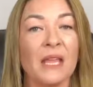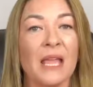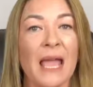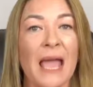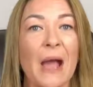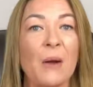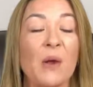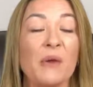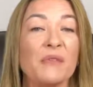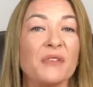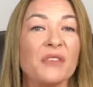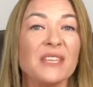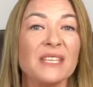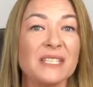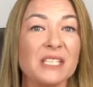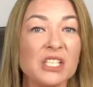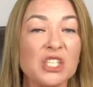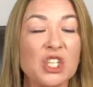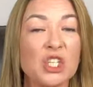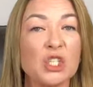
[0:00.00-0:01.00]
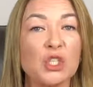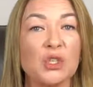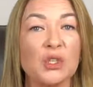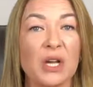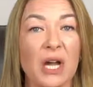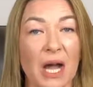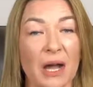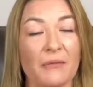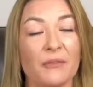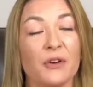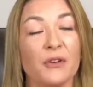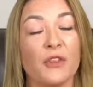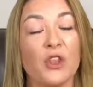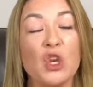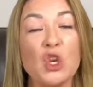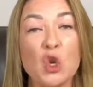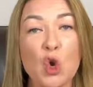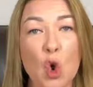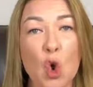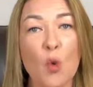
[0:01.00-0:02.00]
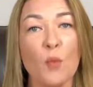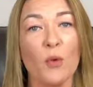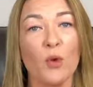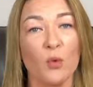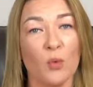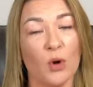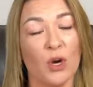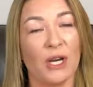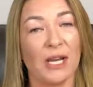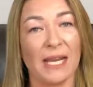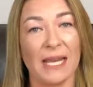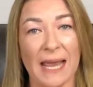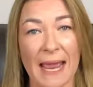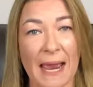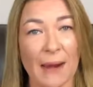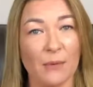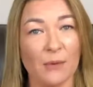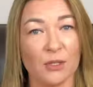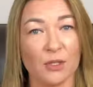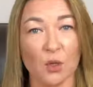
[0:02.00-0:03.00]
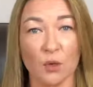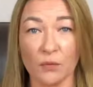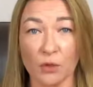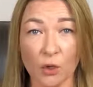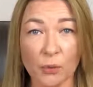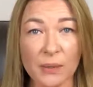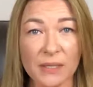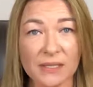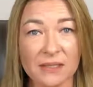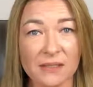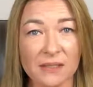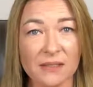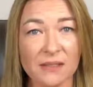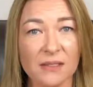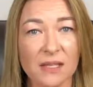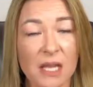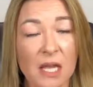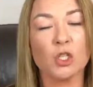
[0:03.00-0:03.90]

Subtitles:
However, this is just to cover the normal working hours of your business.